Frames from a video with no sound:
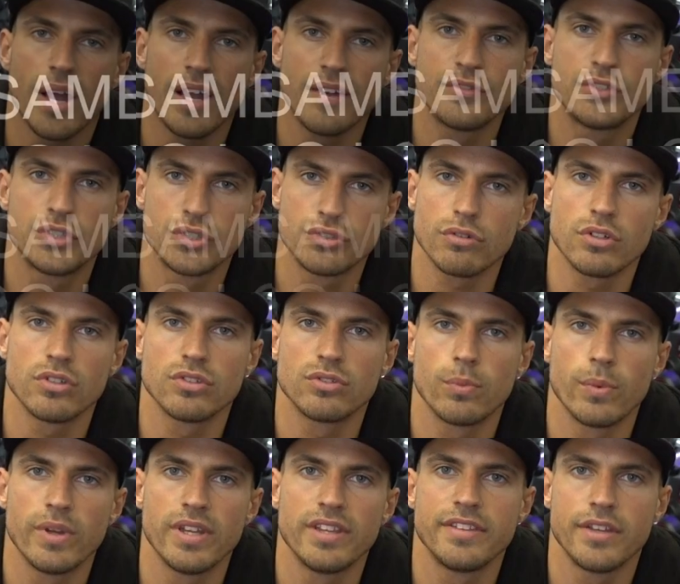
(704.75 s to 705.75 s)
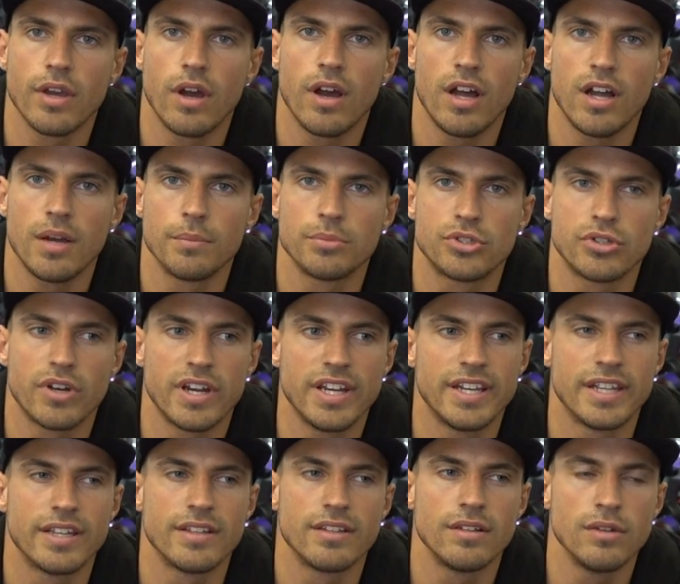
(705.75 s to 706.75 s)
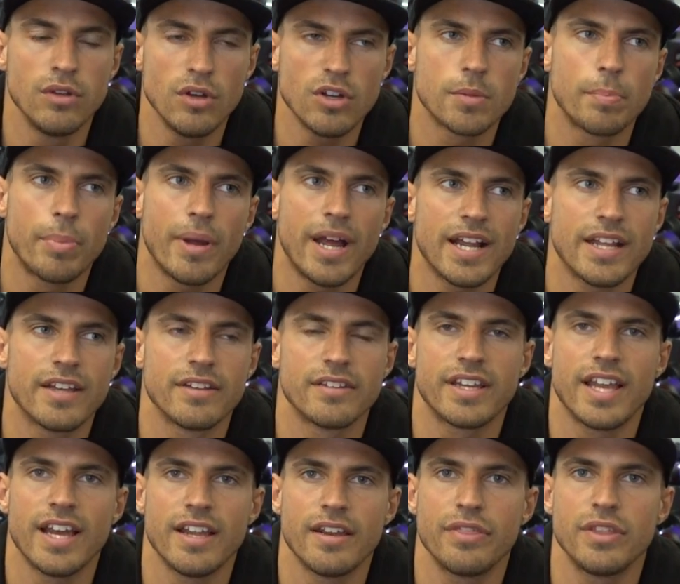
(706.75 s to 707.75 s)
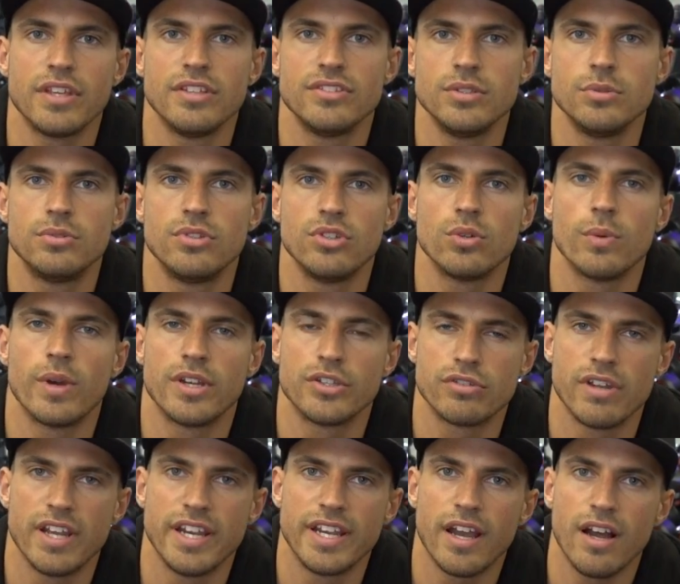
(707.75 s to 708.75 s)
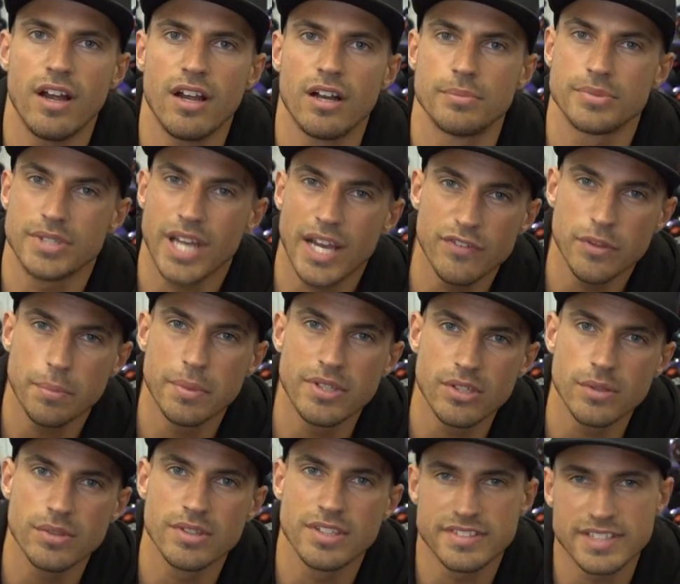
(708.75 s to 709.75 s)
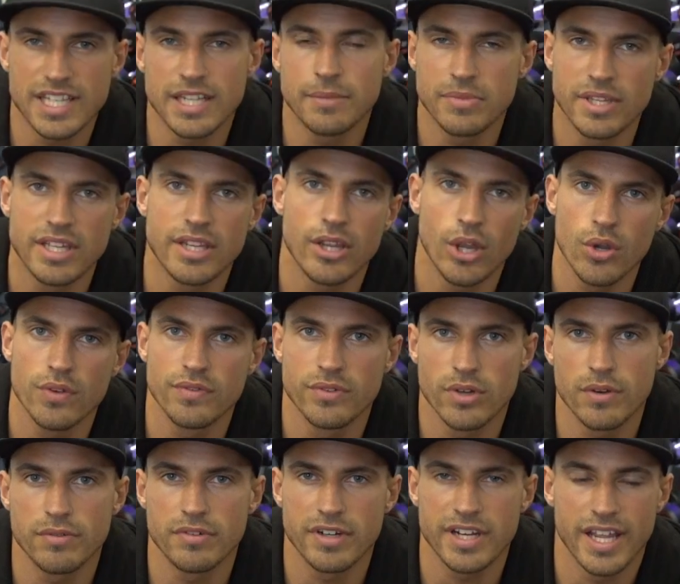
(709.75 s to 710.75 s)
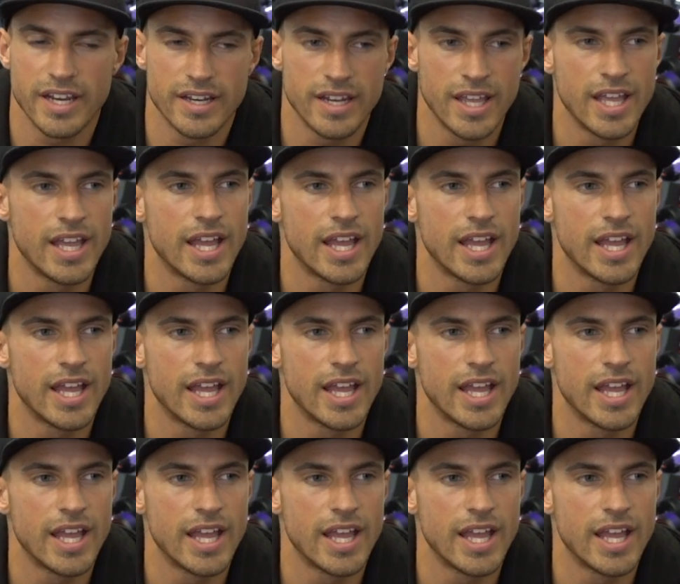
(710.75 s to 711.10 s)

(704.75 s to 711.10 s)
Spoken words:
have struggled with your arm training, look back at the kind of things you do when training arms. Have you been doing the same thing over and over again?